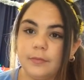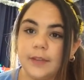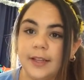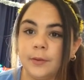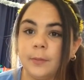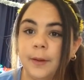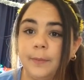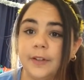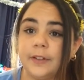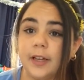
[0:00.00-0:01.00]
That's what made
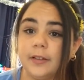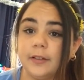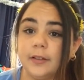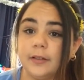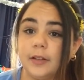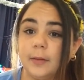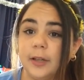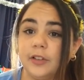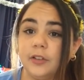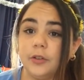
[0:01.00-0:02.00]
me decide to start
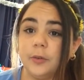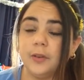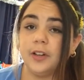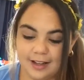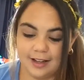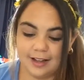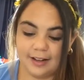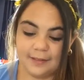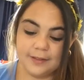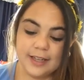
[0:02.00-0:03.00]
making YouTube videos.
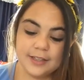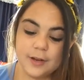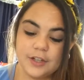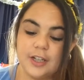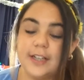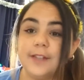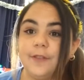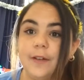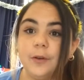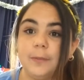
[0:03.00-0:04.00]
Um, next question is
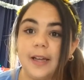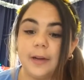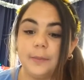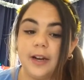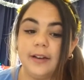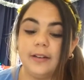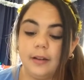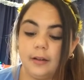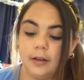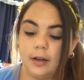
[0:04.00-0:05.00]
favorite makeup brand.
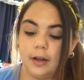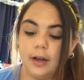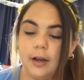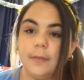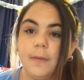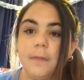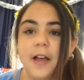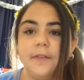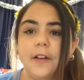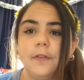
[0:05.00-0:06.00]
Um,
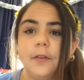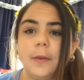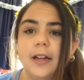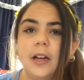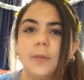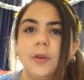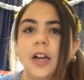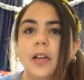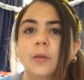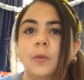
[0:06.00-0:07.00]
my favourite makeup
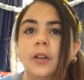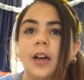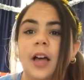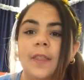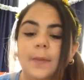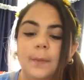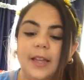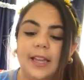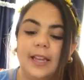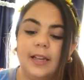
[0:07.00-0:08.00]
brand would either
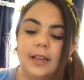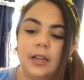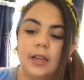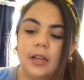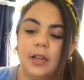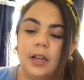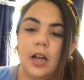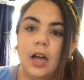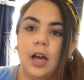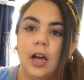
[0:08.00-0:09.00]
be
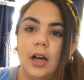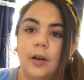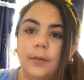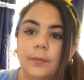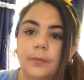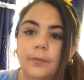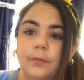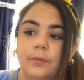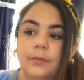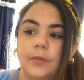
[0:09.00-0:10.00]

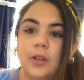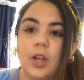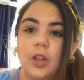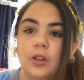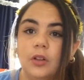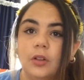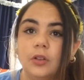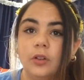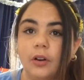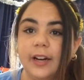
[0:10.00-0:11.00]
um,
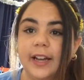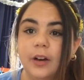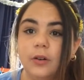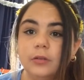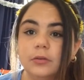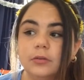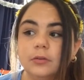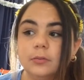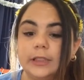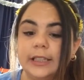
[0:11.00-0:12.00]
L'Oreal
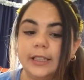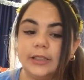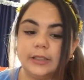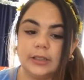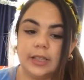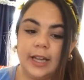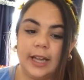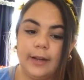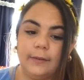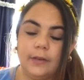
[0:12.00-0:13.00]
because I
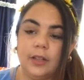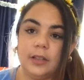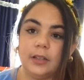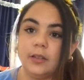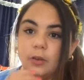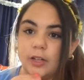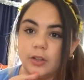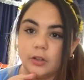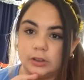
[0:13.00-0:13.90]
have quite a lot